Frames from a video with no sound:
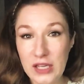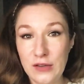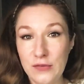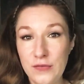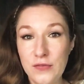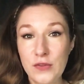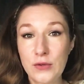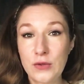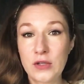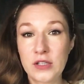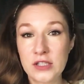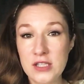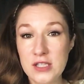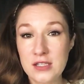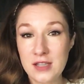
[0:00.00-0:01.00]
if
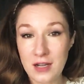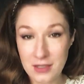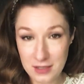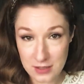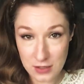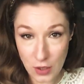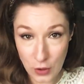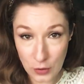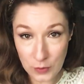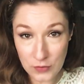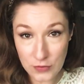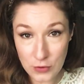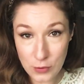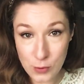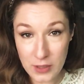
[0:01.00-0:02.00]
you're stuck at home for